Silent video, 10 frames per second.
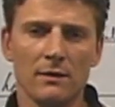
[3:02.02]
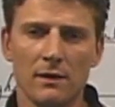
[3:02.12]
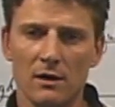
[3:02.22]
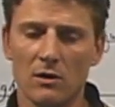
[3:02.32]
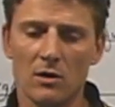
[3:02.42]

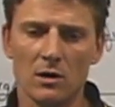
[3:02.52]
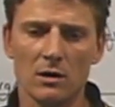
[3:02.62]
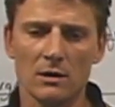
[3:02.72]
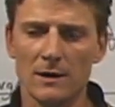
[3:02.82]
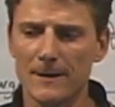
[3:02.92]
They
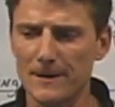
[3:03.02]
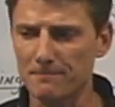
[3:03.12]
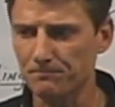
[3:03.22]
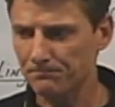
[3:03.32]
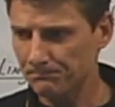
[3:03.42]
are
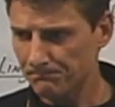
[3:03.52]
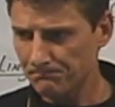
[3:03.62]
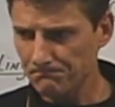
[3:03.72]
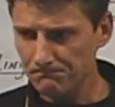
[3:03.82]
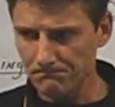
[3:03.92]

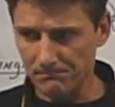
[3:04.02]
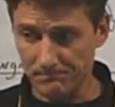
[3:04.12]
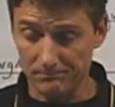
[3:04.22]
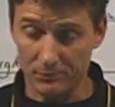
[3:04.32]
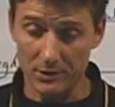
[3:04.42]

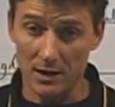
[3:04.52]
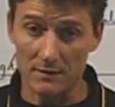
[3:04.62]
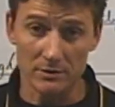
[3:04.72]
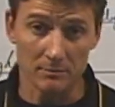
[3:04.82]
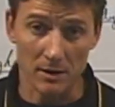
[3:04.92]
pretty
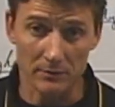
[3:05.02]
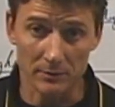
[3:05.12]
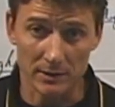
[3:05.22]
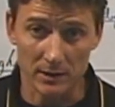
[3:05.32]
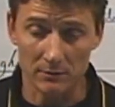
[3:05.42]
heavy. You probably
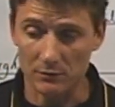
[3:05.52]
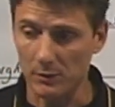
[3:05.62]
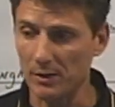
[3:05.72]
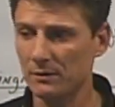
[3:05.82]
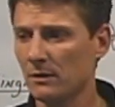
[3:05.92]
wouldn't want to hunt with
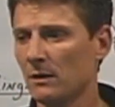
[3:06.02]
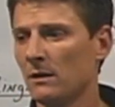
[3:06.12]
one.